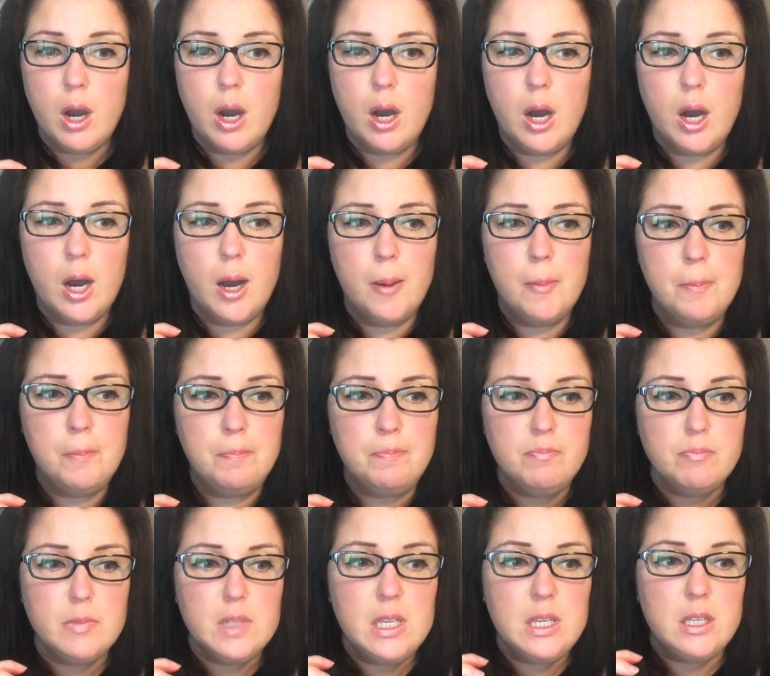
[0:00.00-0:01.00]
Um,
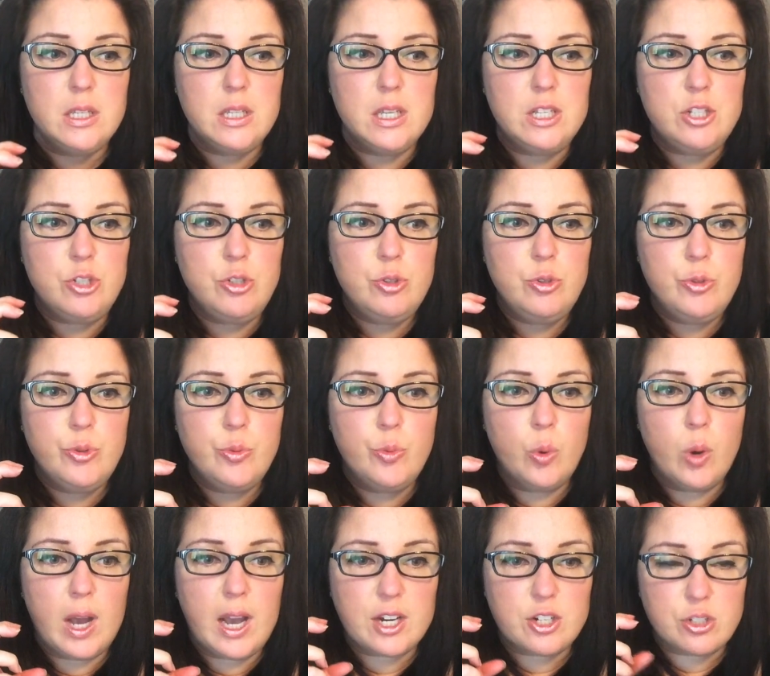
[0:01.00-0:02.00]
and you
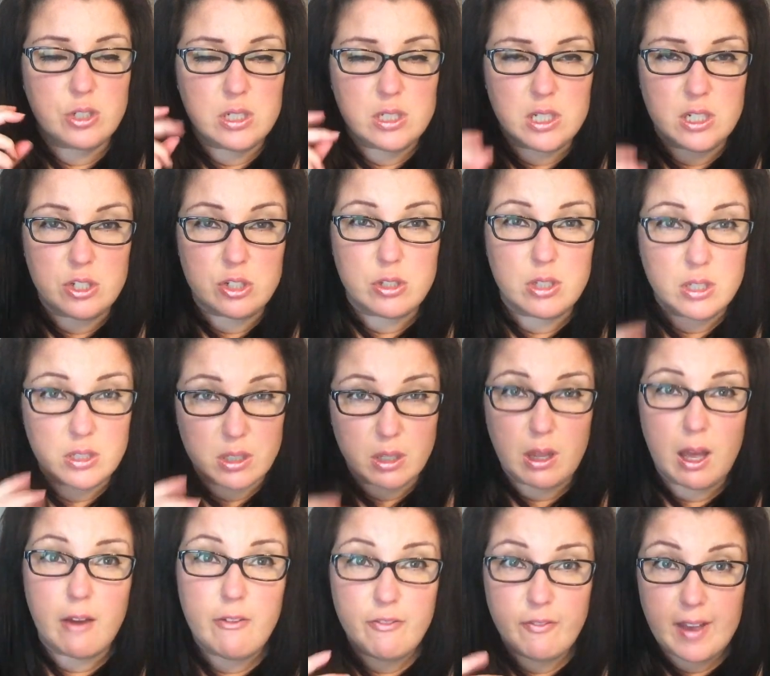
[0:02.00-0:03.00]
will actually teach things a
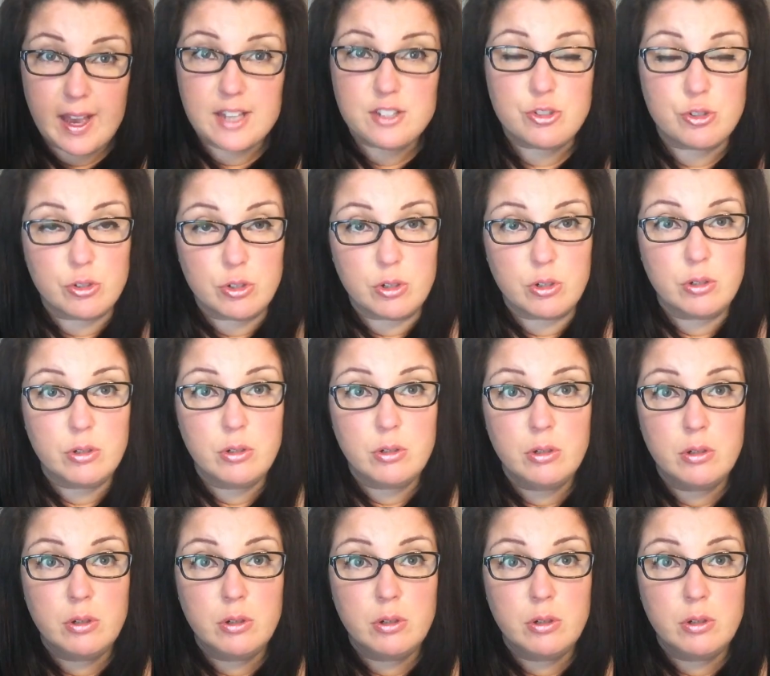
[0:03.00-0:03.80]
lot faster